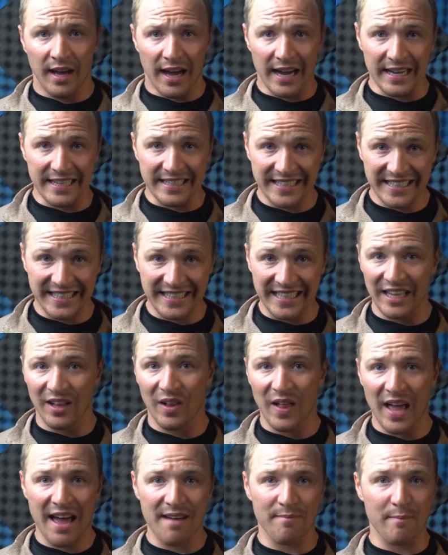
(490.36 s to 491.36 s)
I
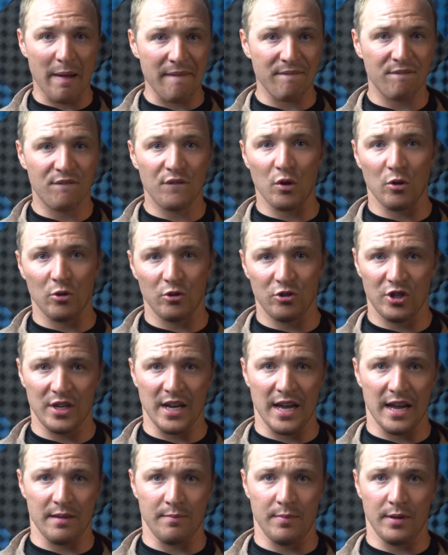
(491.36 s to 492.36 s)
still have my full
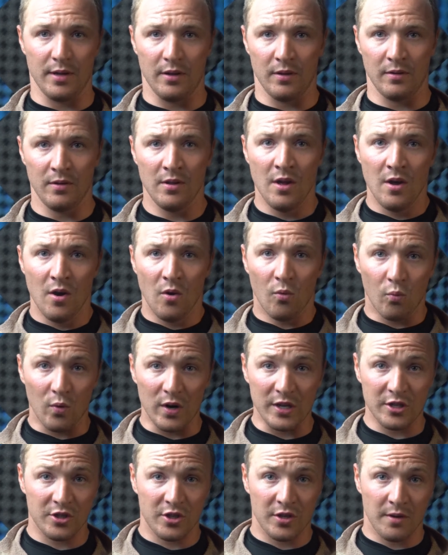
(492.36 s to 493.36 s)
GI Bill,
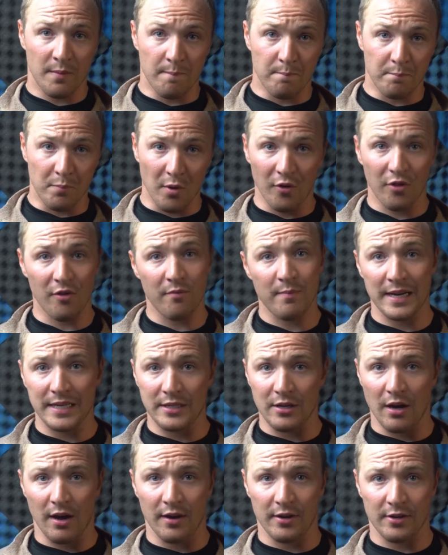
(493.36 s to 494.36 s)
which both of my
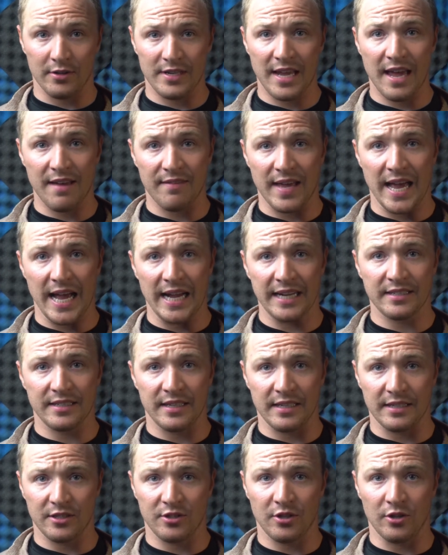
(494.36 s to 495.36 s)
daughters have
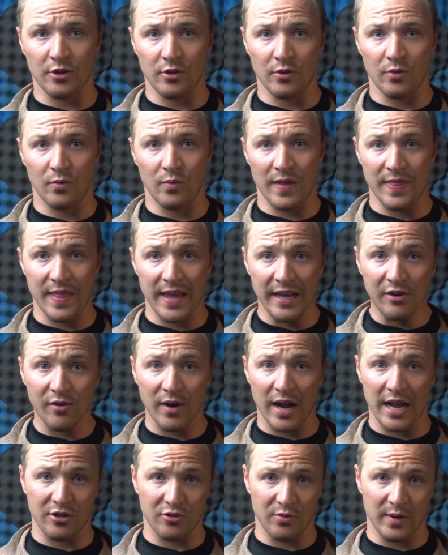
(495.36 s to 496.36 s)
access to when they
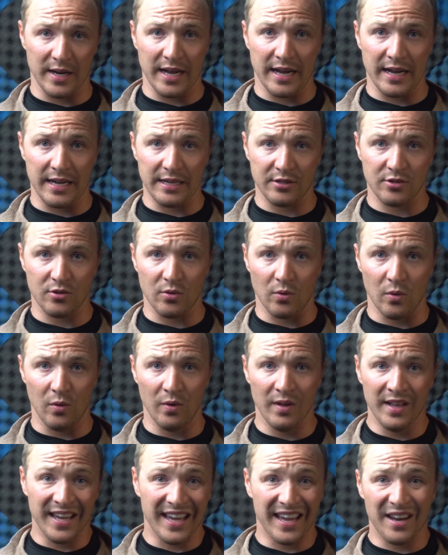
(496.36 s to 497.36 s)
graduate high school,
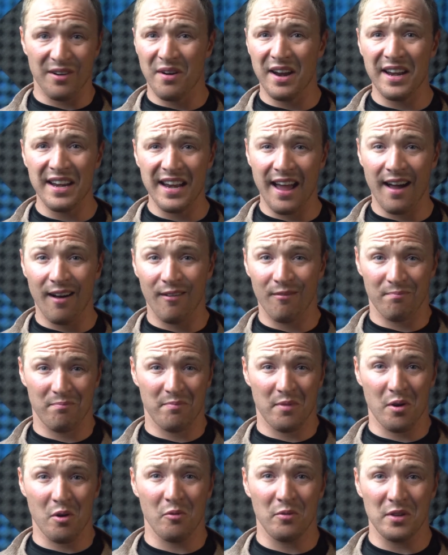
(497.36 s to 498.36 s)
and right now
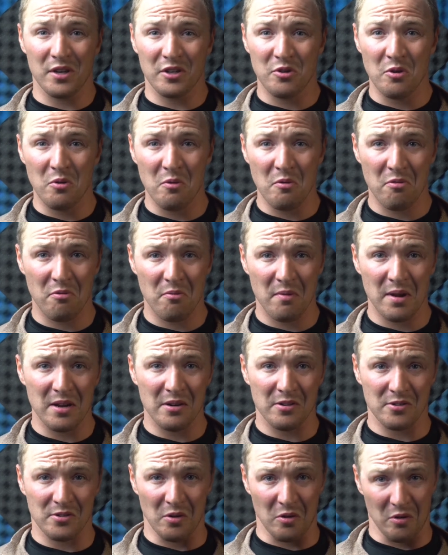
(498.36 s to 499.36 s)
they're only two and three
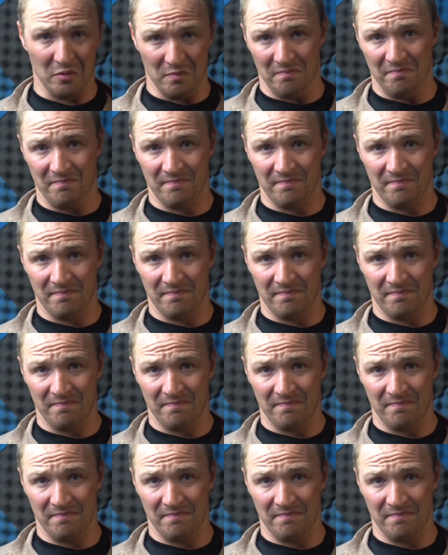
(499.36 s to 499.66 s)
years old.